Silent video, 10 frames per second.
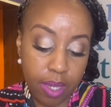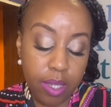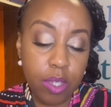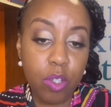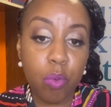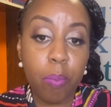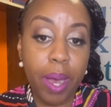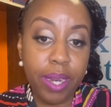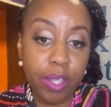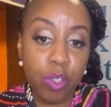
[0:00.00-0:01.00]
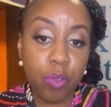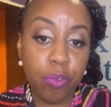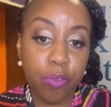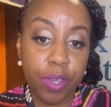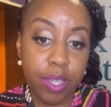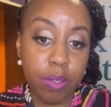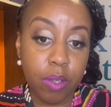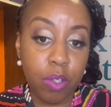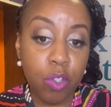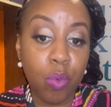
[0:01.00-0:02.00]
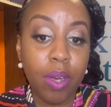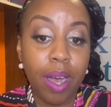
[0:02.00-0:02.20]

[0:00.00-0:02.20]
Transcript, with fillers: is to manage your fears because you